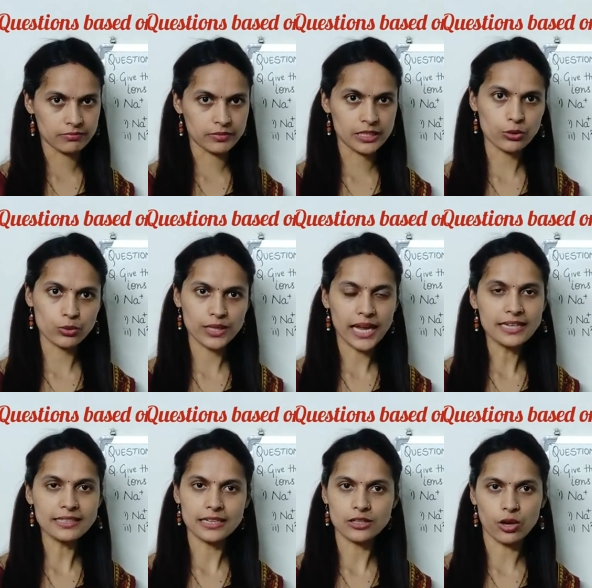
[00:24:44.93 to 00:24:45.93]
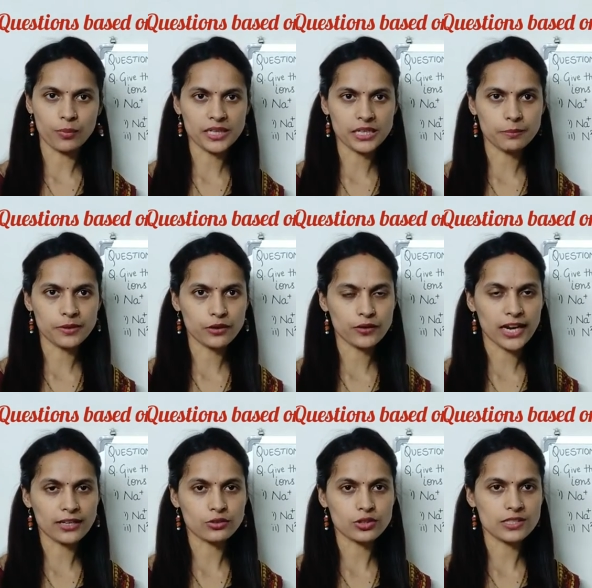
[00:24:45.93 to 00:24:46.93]
We know that the atomic number of
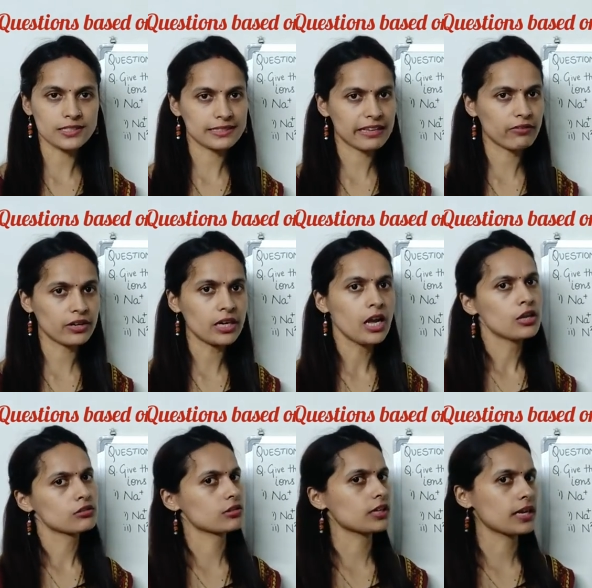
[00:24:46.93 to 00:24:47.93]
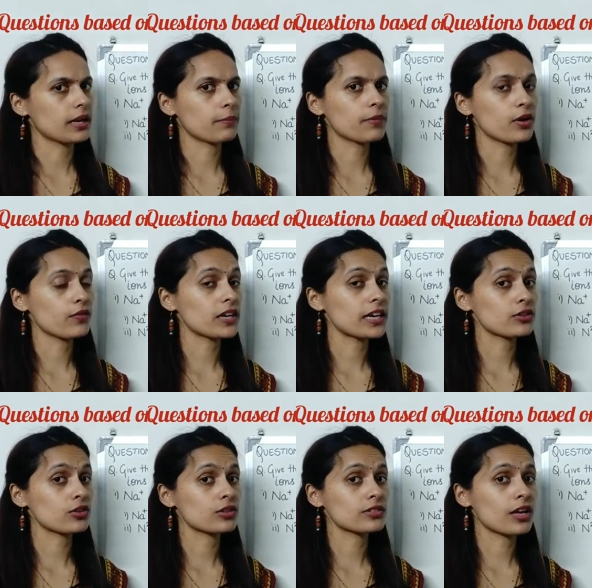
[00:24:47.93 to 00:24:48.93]
nitrogen is 7. So the number of
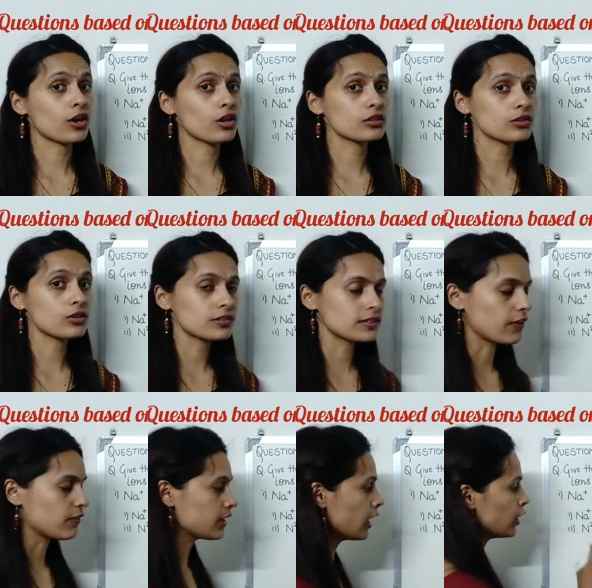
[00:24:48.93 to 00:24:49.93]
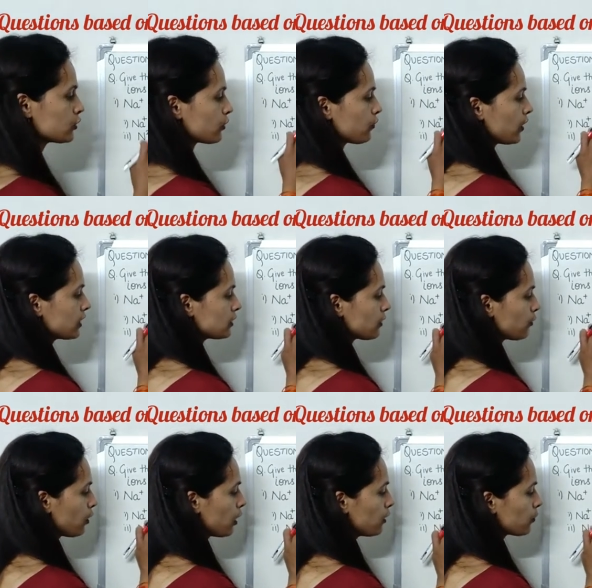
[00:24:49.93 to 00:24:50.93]
electrons are also 7. So first of
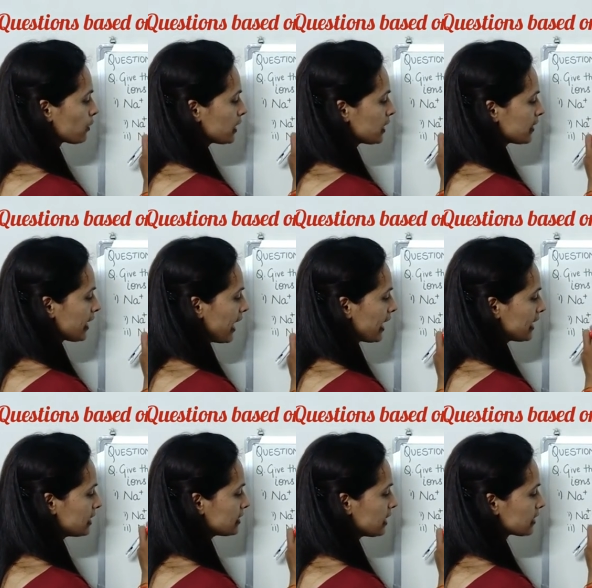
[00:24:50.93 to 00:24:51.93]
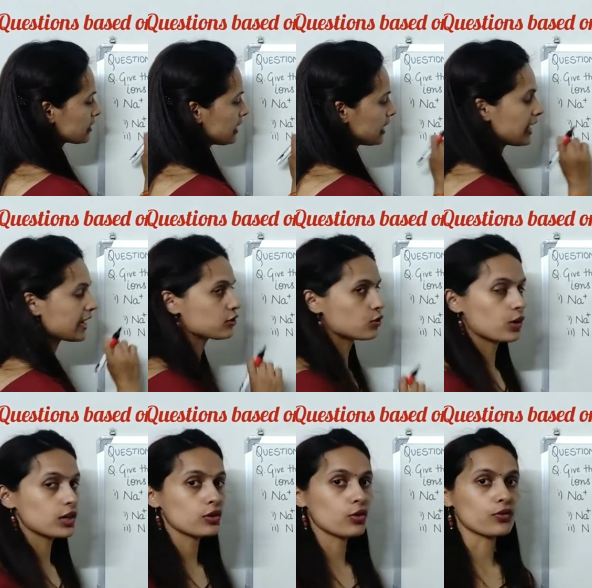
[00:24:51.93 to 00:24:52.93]
all, we'll write the
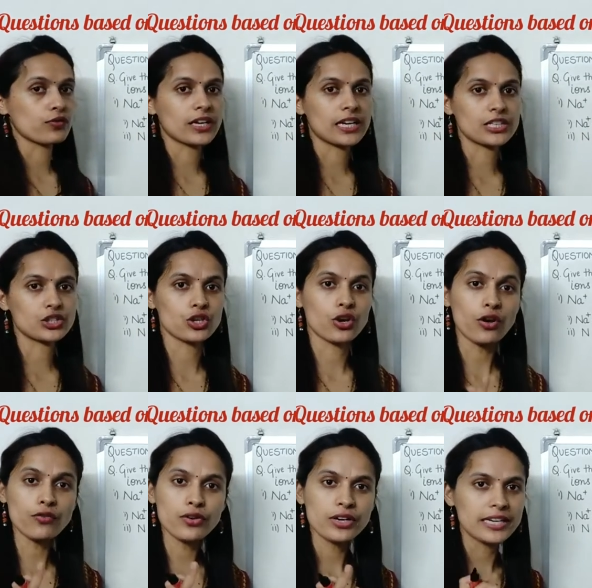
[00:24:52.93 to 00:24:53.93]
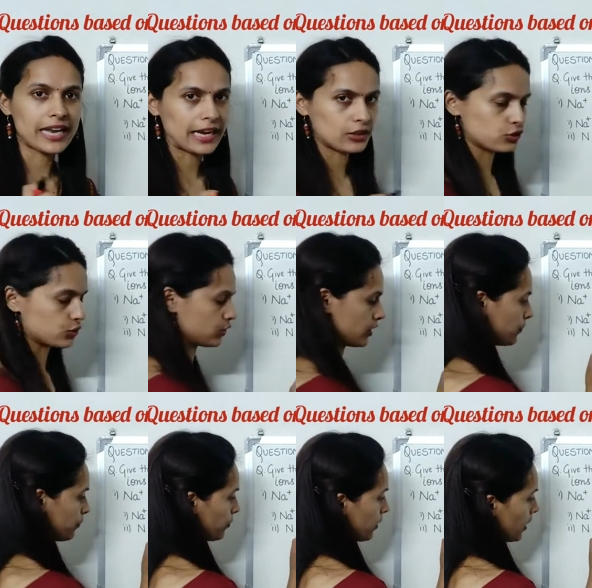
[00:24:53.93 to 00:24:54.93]
electronic configuration of nitrogen.
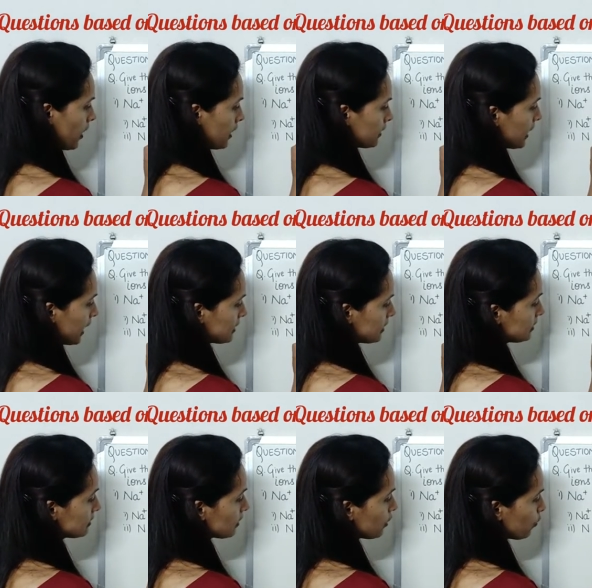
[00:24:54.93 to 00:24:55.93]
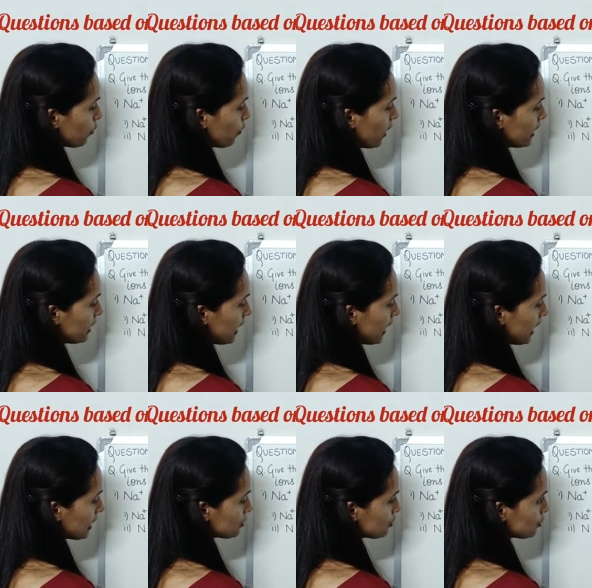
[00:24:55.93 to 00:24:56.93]
That is
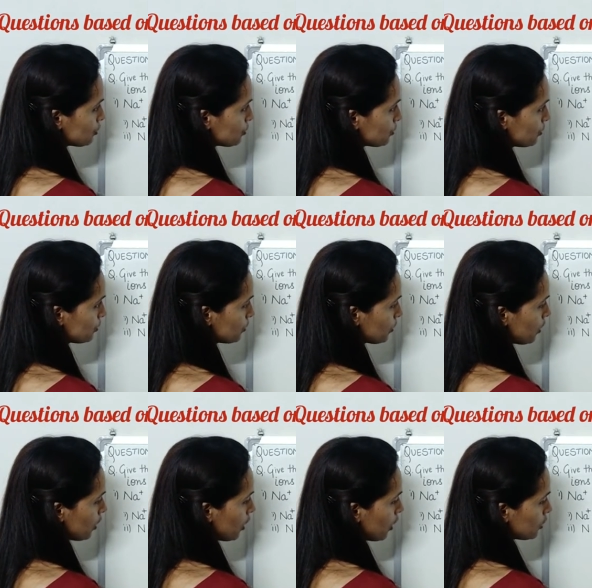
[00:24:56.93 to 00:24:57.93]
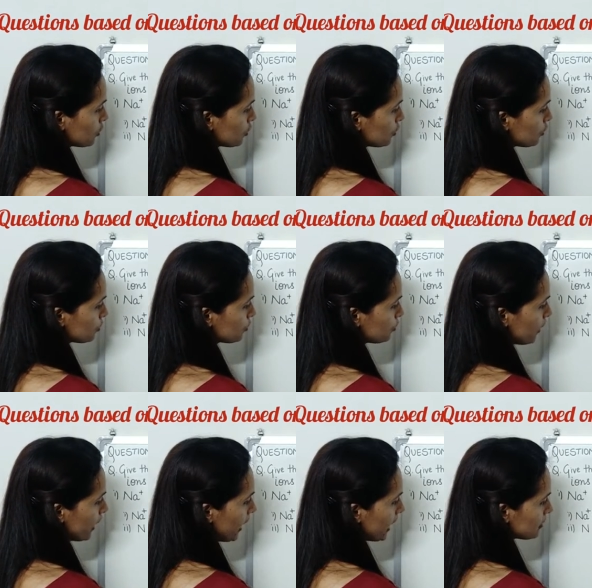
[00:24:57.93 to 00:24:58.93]
1s2,
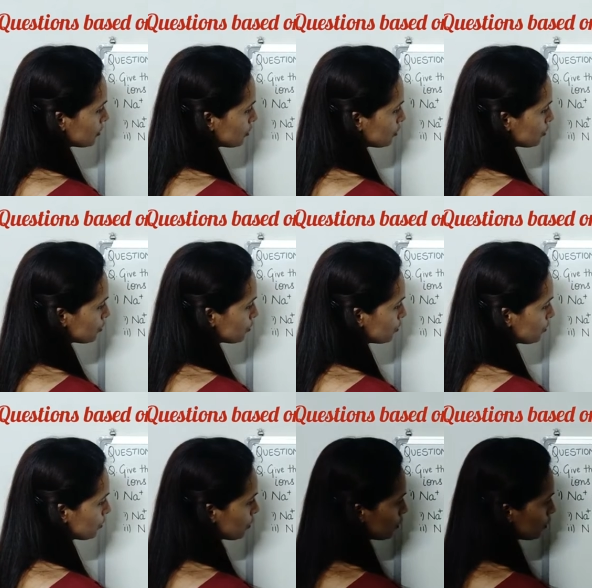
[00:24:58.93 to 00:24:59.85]
2s2,